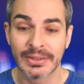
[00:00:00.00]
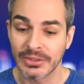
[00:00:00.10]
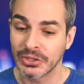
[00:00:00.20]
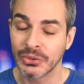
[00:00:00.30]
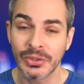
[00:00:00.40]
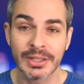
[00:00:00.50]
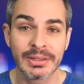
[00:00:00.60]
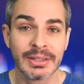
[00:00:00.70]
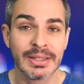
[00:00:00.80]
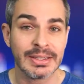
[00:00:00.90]
the
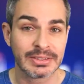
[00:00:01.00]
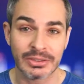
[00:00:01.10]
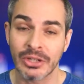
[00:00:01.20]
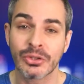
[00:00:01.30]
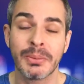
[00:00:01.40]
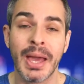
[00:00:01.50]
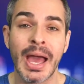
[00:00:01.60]
cooling is not going to be